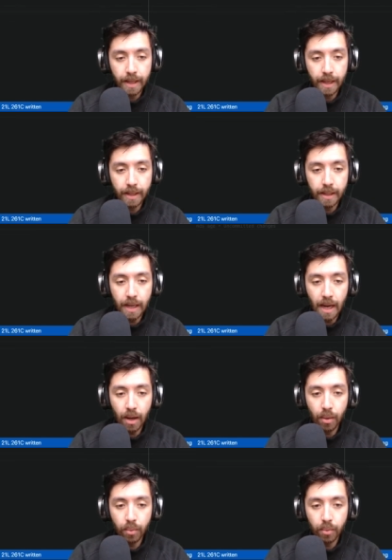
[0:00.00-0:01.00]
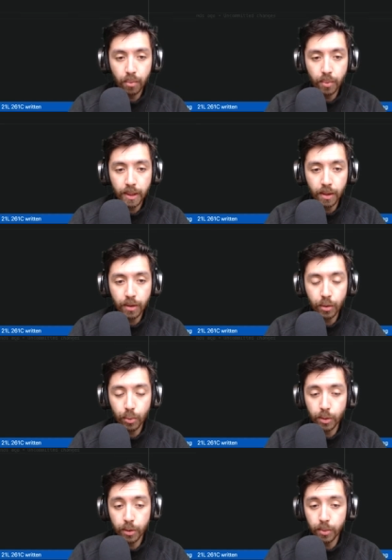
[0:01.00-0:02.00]
And now we are
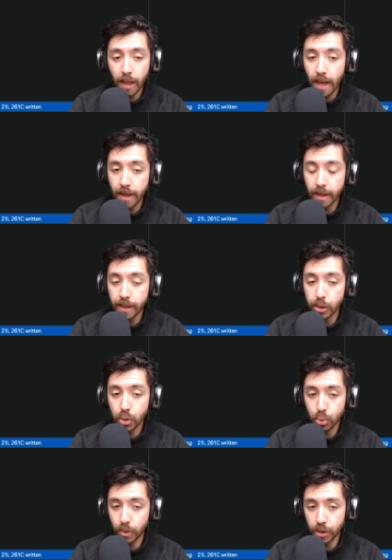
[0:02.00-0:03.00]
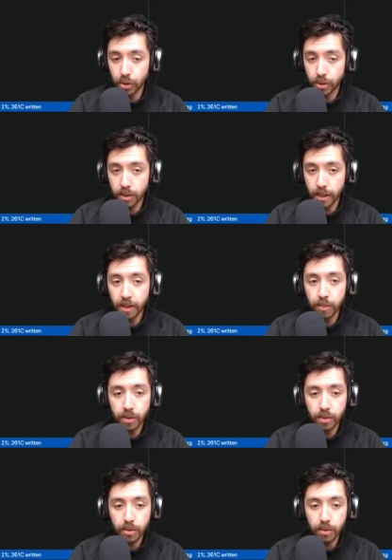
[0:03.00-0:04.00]
going to add a switch statement.
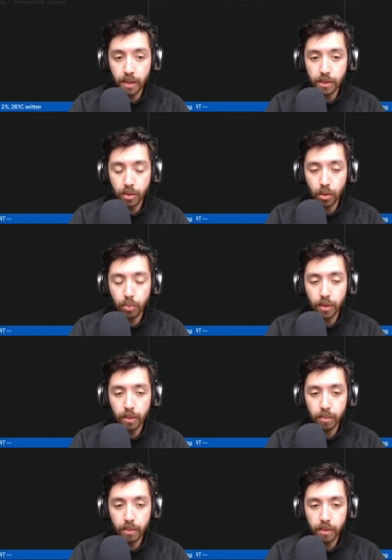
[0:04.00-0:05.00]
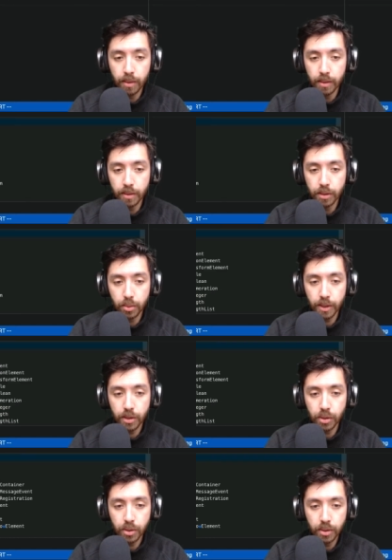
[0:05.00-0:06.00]
So let's open up
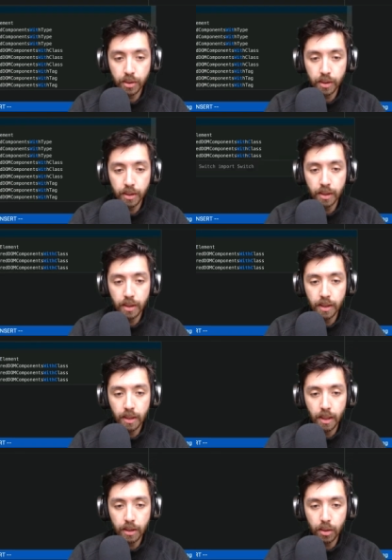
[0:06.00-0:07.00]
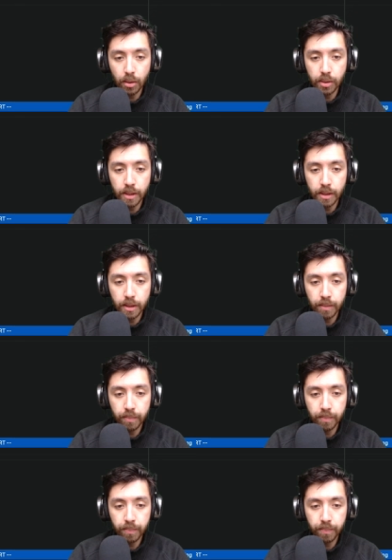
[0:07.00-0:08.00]
switch and close it.
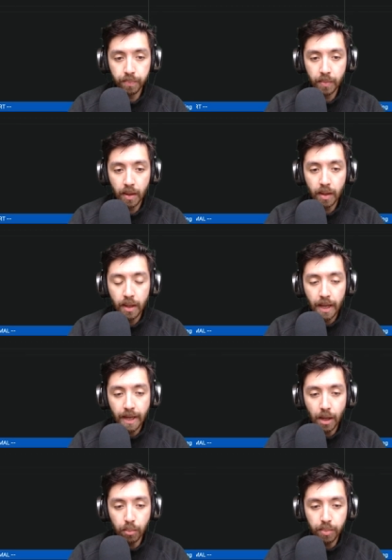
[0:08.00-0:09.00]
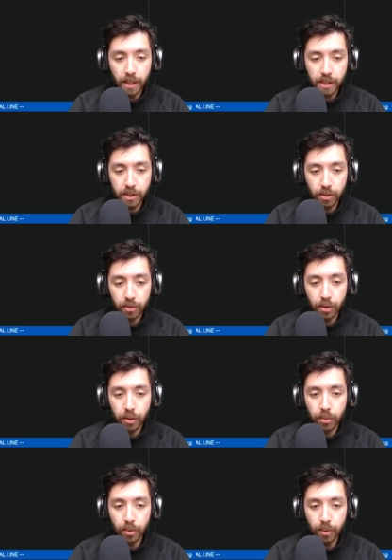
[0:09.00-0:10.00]
And now based on the
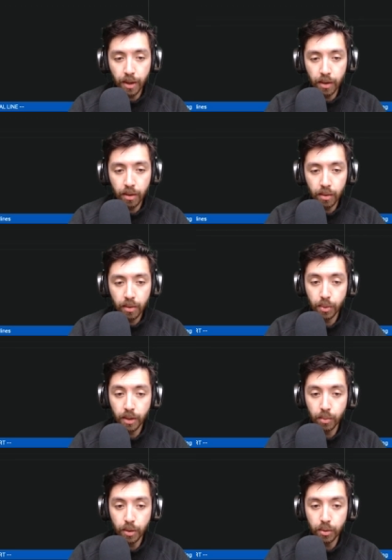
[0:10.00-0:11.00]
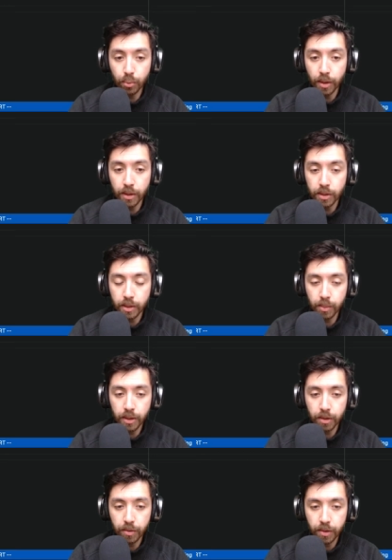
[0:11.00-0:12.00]
URL, we want to render something
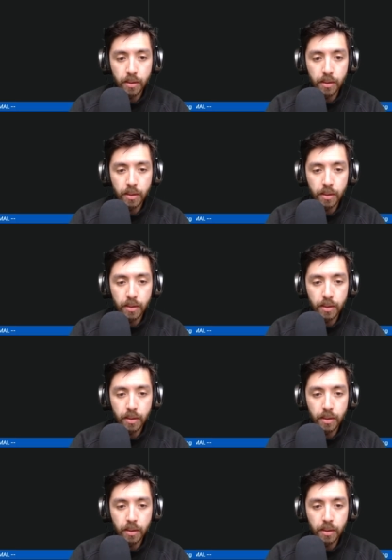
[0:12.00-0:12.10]
different.